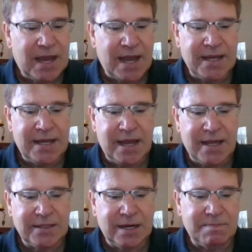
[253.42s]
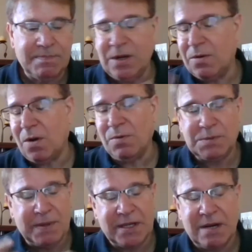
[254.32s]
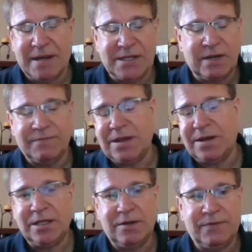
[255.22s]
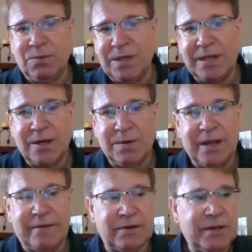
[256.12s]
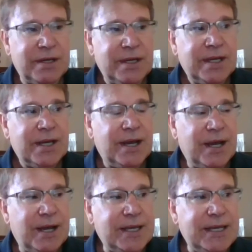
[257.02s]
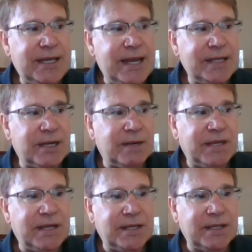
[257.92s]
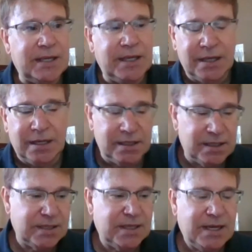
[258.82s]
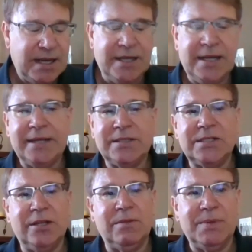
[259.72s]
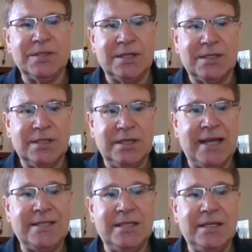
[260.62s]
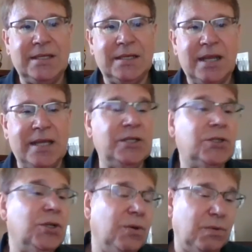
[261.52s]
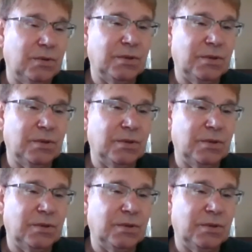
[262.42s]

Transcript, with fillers: I ended up, you know, always picking up my stuff there I needed for the weekend or whatever. Uh, he ended up getting ill and he had to sell the business in nineteen eighty-two.